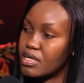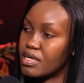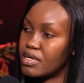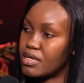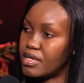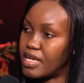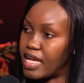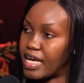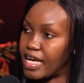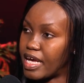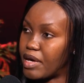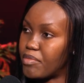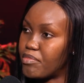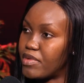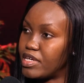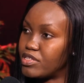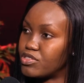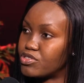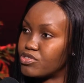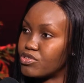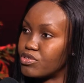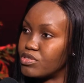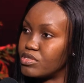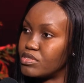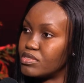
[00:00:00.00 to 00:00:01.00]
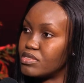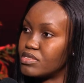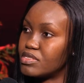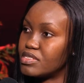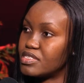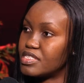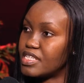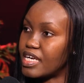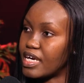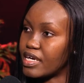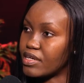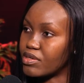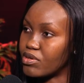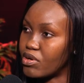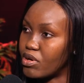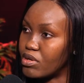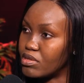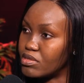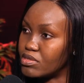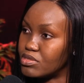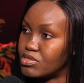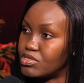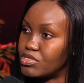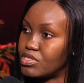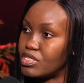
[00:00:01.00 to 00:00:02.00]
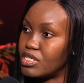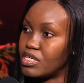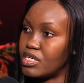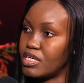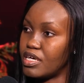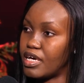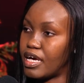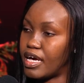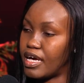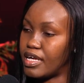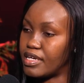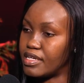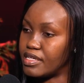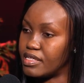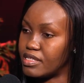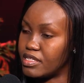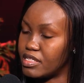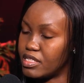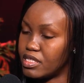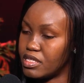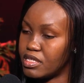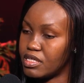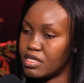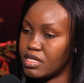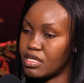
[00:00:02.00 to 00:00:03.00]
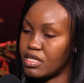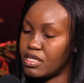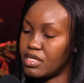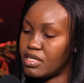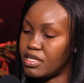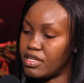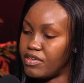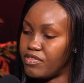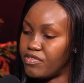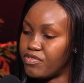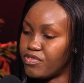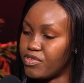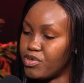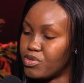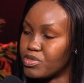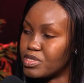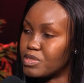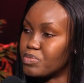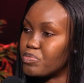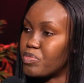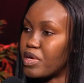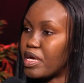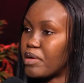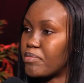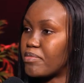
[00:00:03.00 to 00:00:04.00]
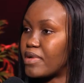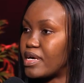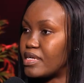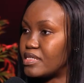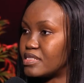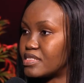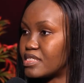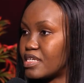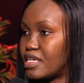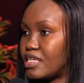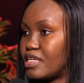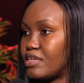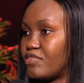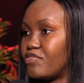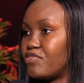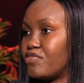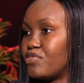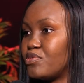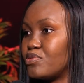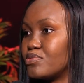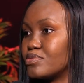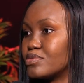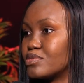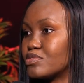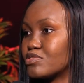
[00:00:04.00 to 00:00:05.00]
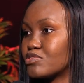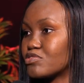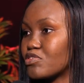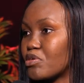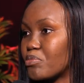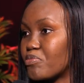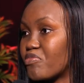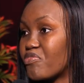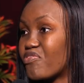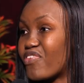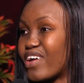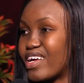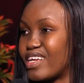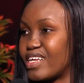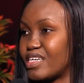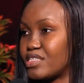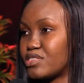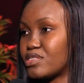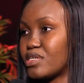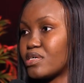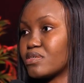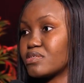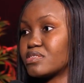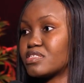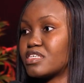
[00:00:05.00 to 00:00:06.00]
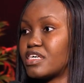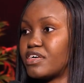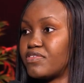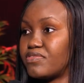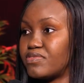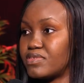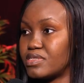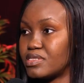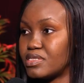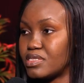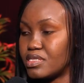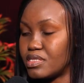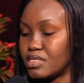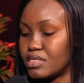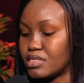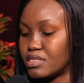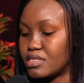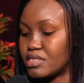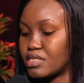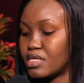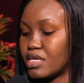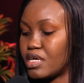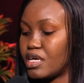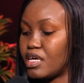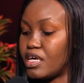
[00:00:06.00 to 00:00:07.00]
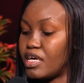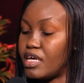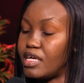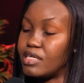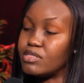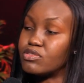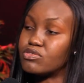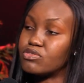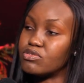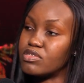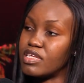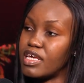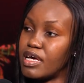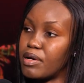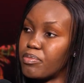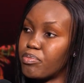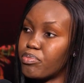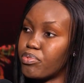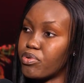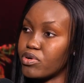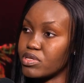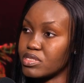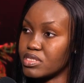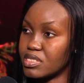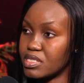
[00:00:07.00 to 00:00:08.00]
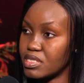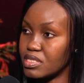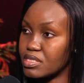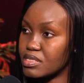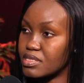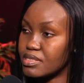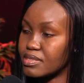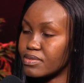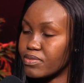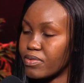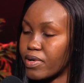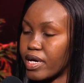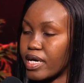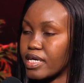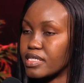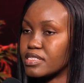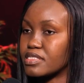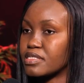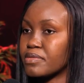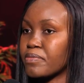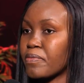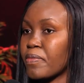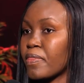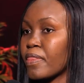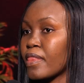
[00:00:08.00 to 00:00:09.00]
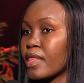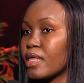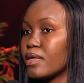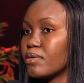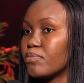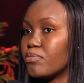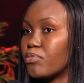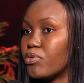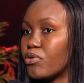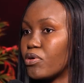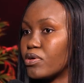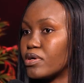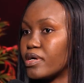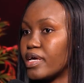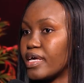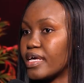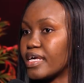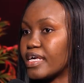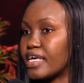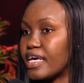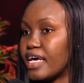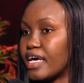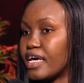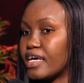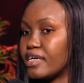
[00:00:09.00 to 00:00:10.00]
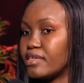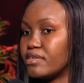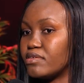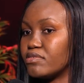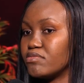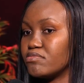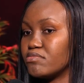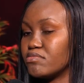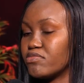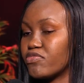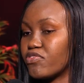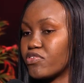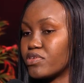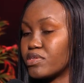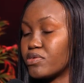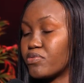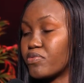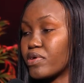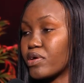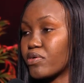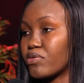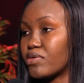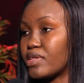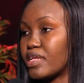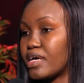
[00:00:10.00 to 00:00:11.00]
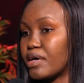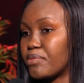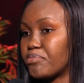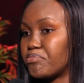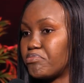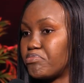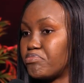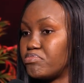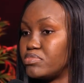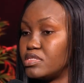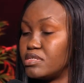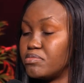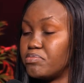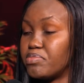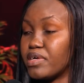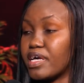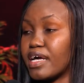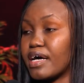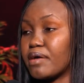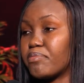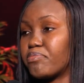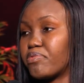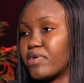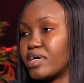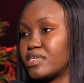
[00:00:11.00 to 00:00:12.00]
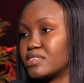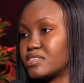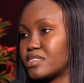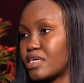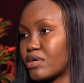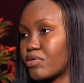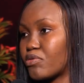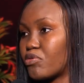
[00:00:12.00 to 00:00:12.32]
like I mentioned, technology and infuse payments and infuse some financial services into their process, right? But again, for the bigger brands like